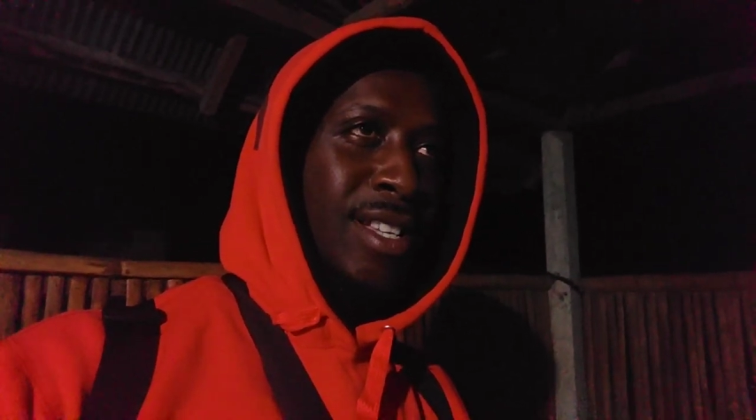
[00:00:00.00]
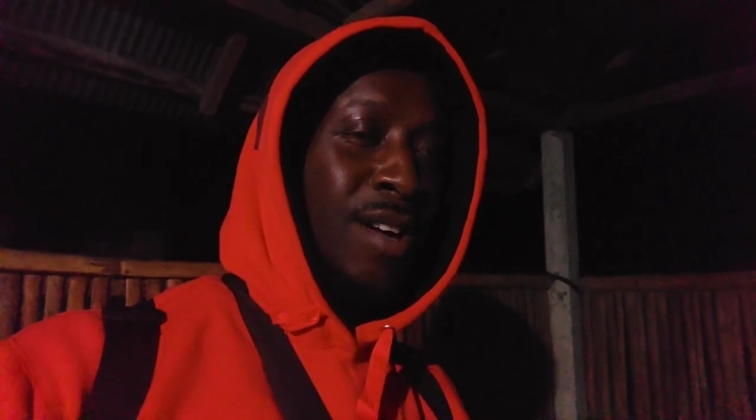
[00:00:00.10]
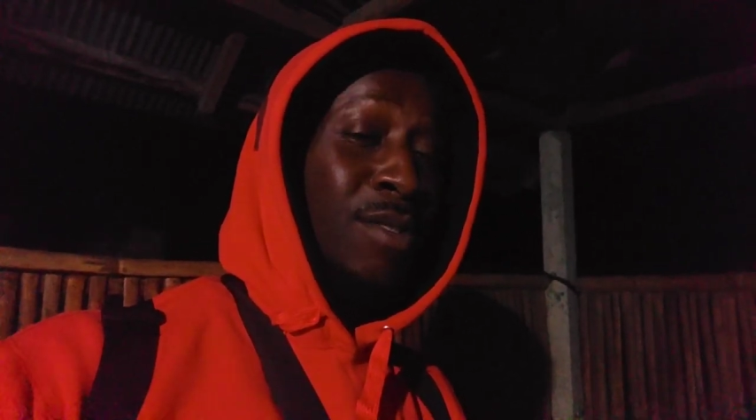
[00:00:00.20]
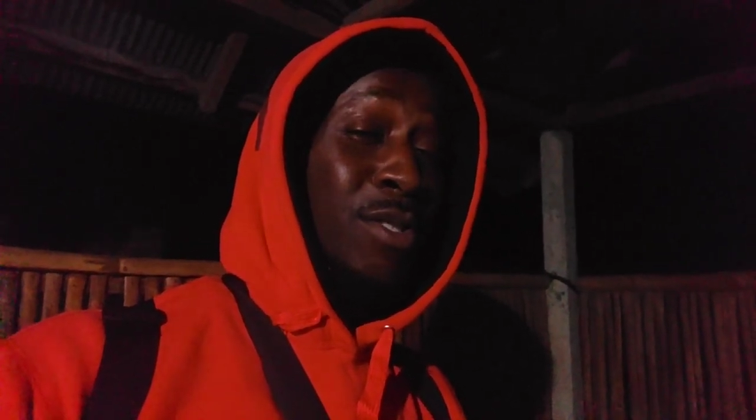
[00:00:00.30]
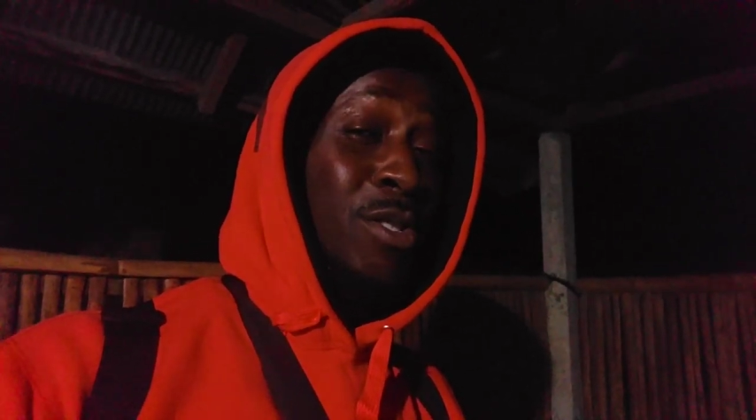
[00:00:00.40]
I
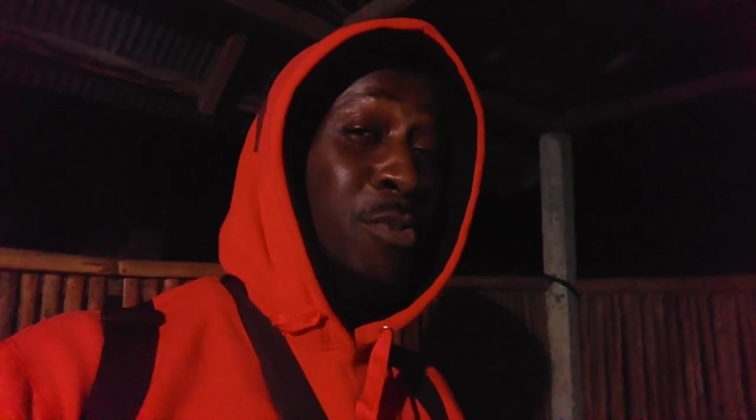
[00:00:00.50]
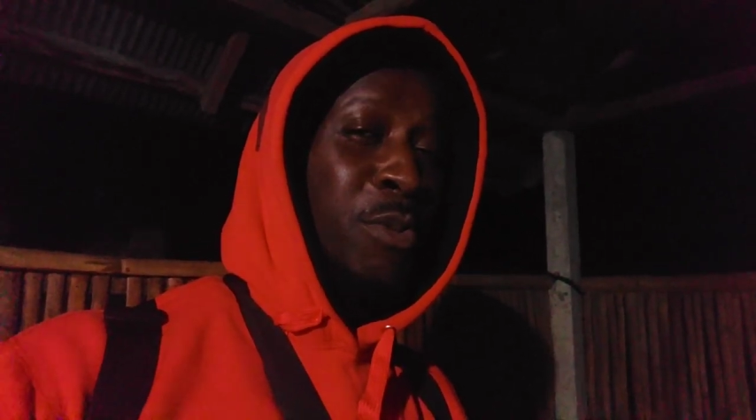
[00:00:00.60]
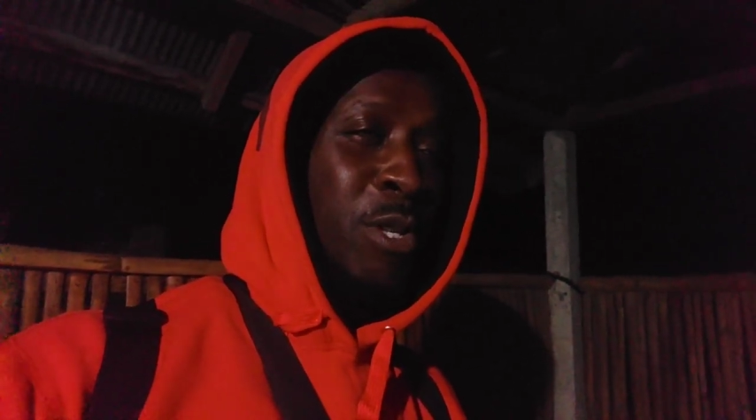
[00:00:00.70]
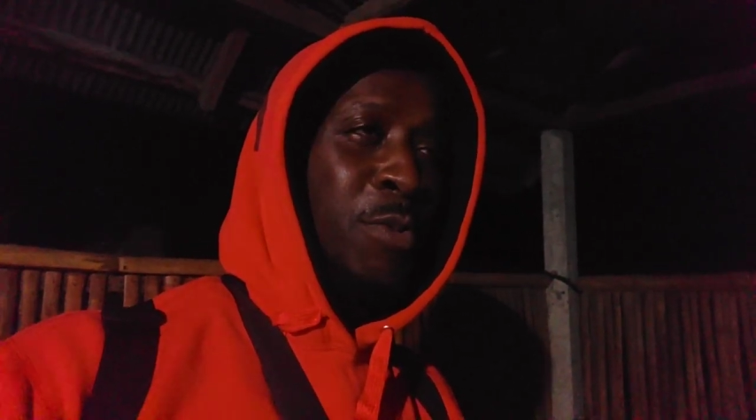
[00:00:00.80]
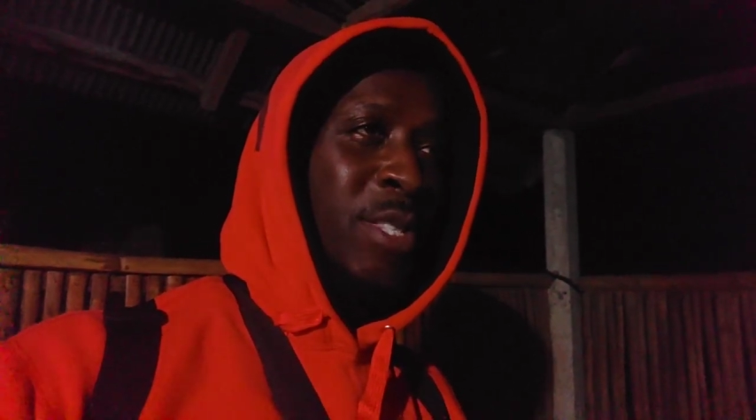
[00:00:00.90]
was super,
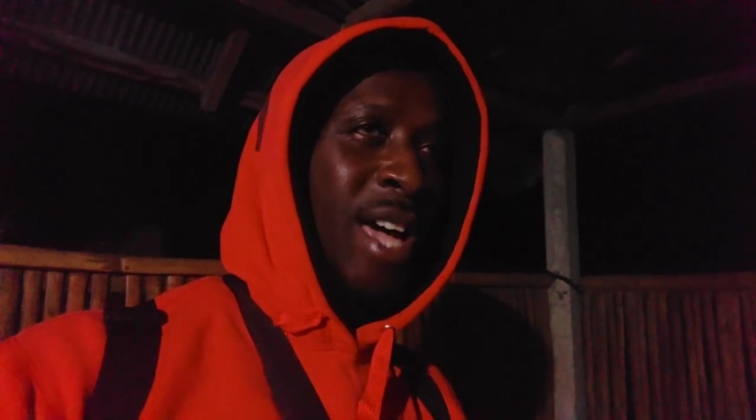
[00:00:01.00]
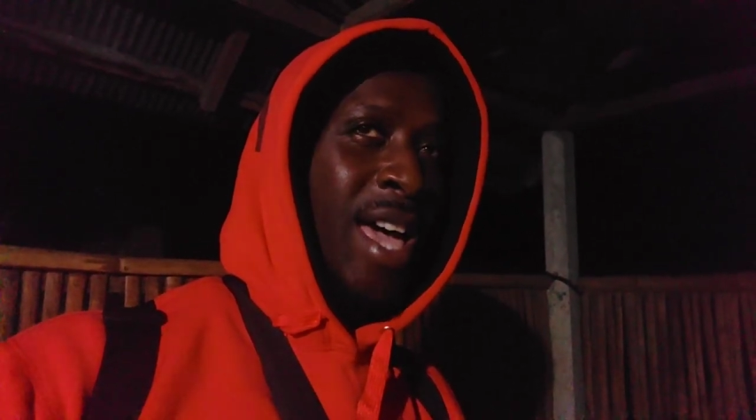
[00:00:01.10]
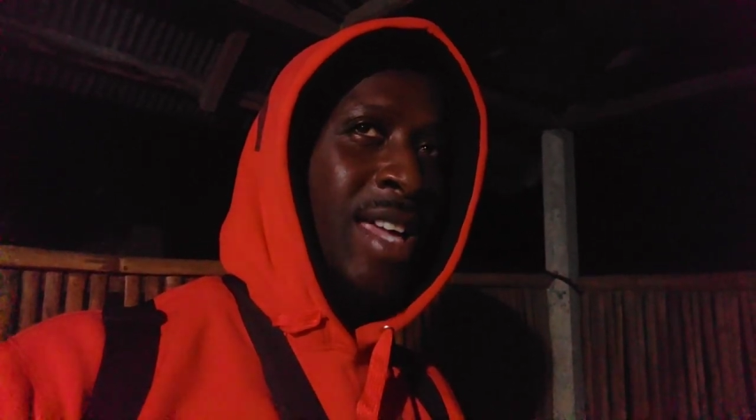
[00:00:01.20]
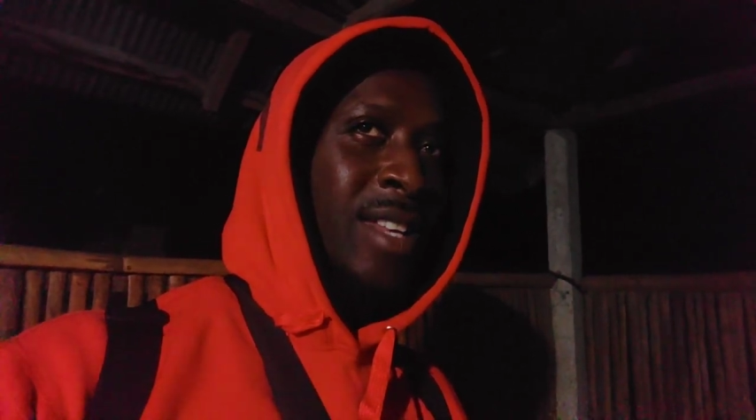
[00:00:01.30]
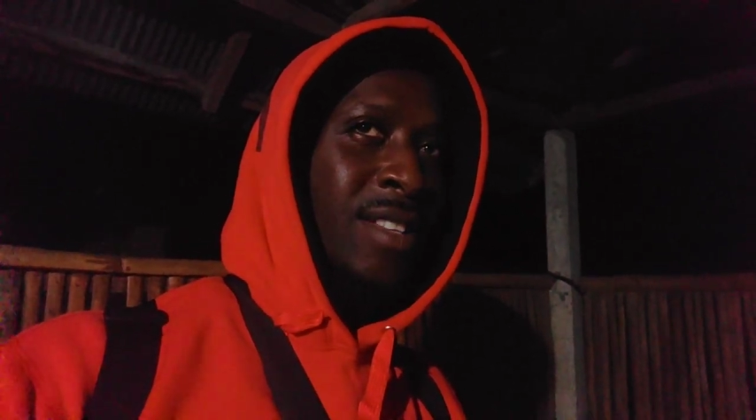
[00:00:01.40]
super
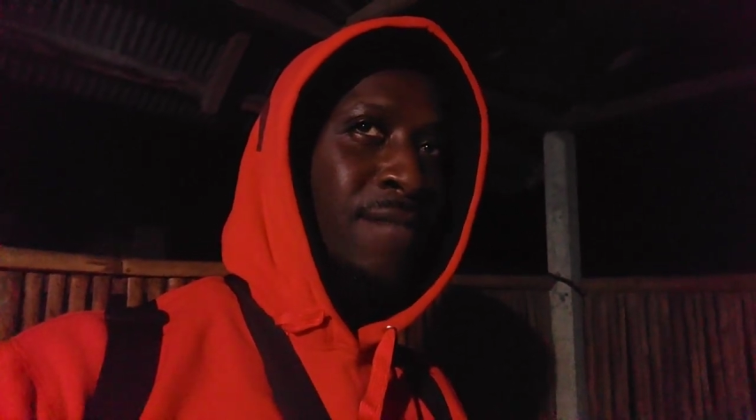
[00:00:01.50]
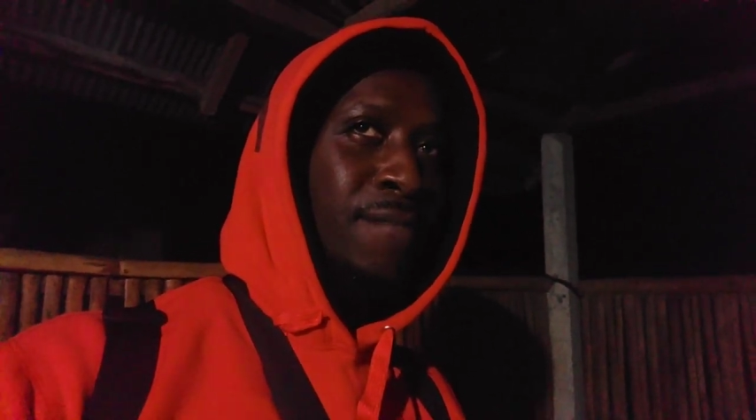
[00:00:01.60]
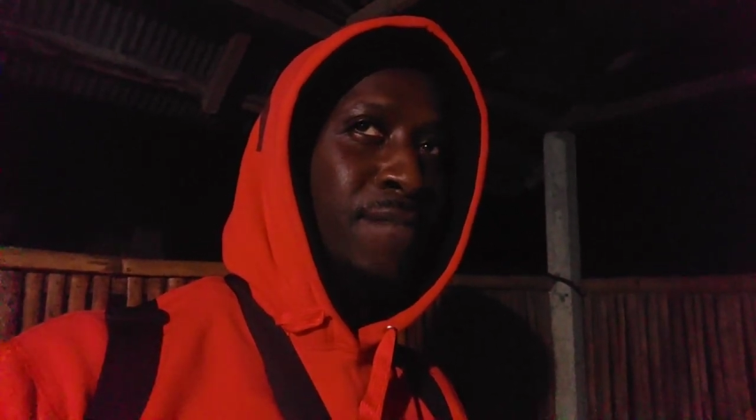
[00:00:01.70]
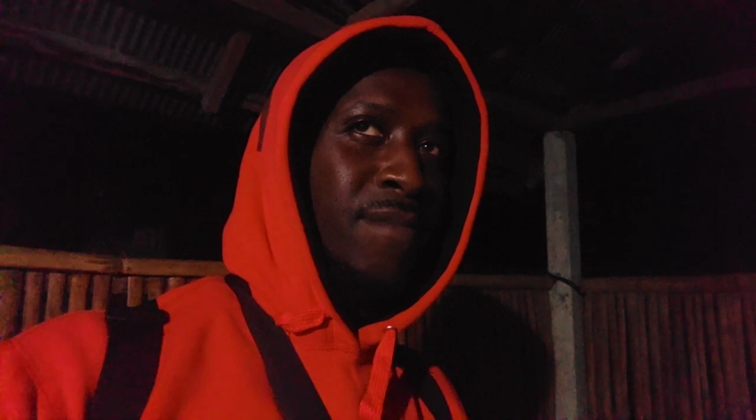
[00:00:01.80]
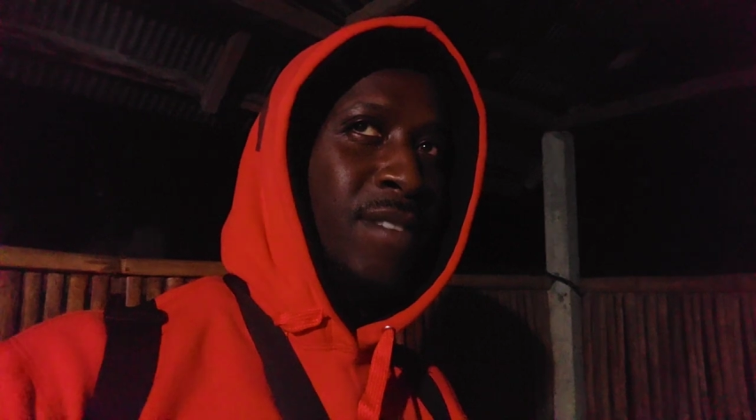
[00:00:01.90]
tired.
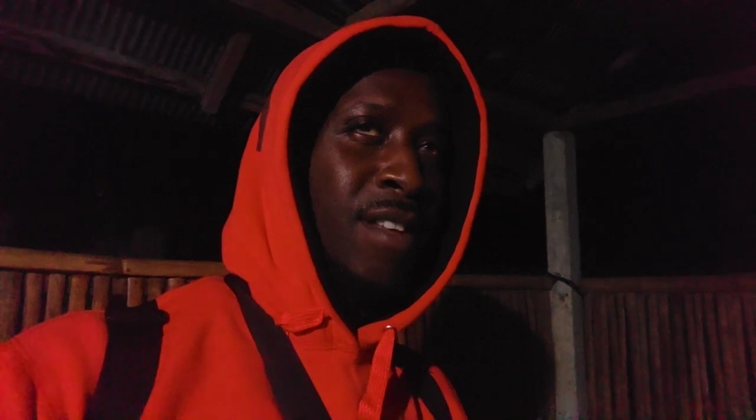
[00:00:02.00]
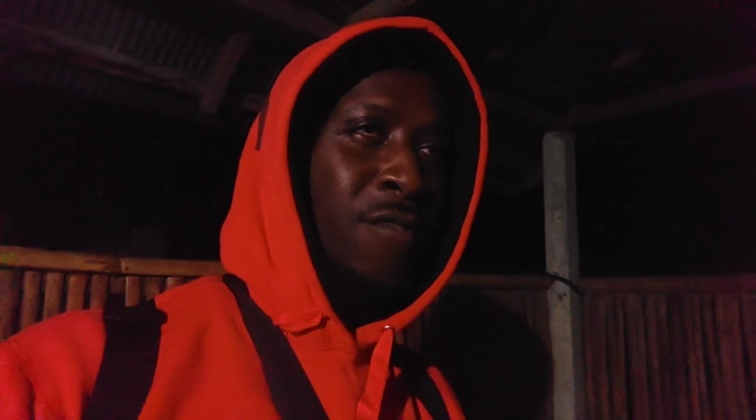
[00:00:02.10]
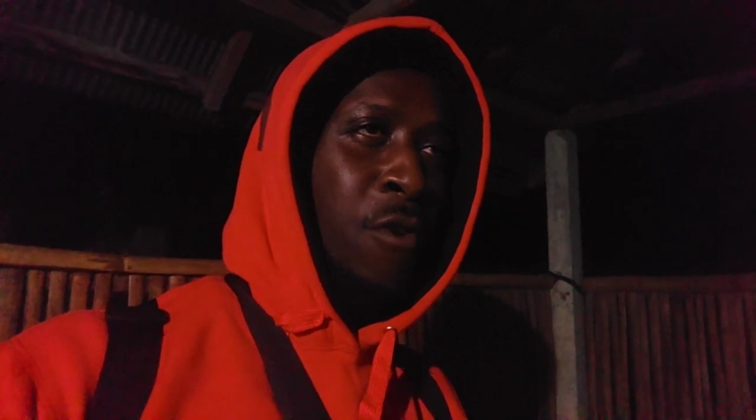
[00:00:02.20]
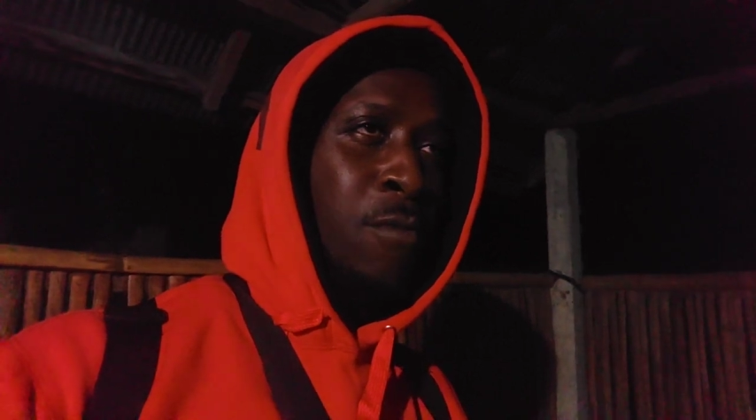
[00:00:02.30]
And for